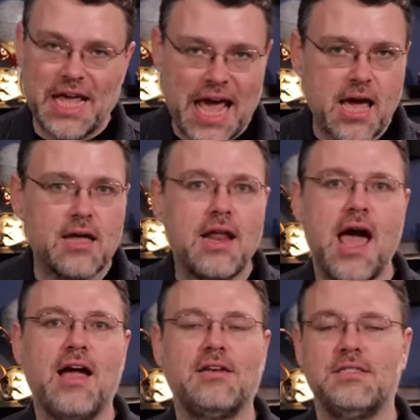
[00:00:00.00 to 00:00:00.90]
can
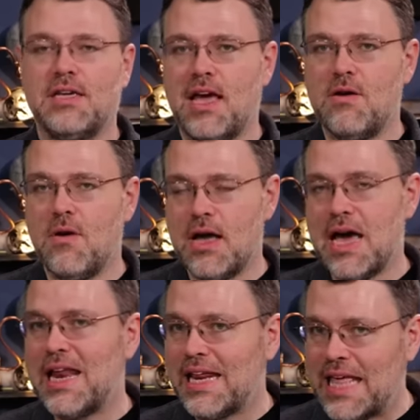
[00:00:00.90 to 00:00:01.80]
act as a gateway
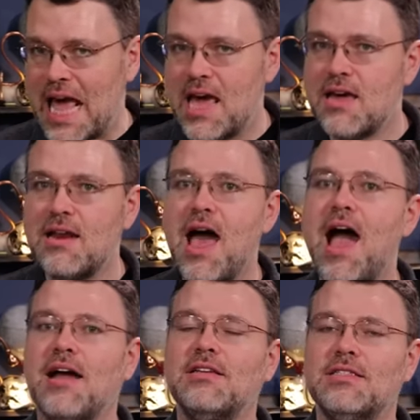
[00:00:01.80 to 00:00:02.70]
and it can
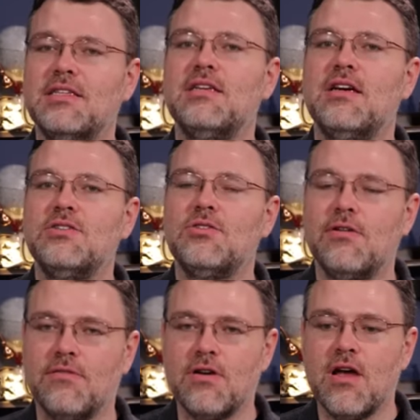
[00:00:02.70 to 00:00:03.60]
act as a DNS
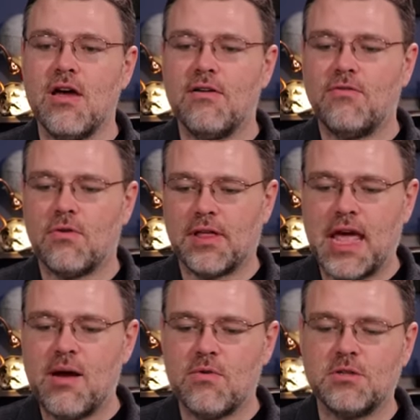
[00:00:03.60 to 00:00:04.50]
server, for the
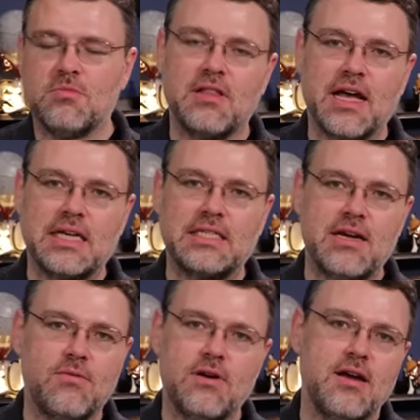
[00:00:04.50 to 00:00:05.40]
cameras. But like I
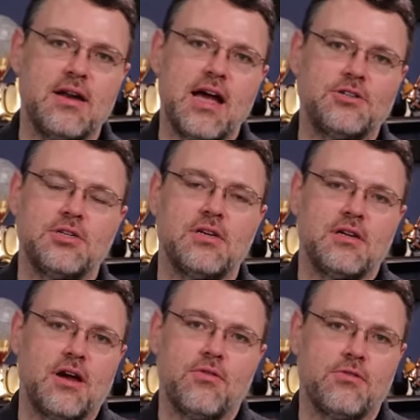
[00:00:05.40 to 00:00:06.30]
say, we're not actually
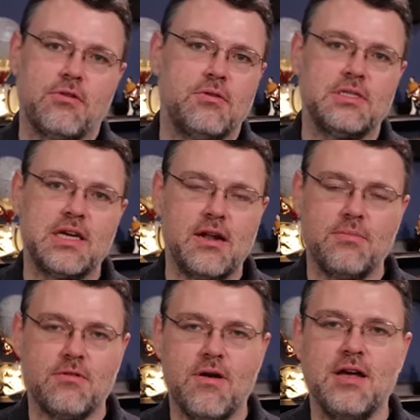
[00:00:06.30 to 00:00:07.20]
going to go through and set up the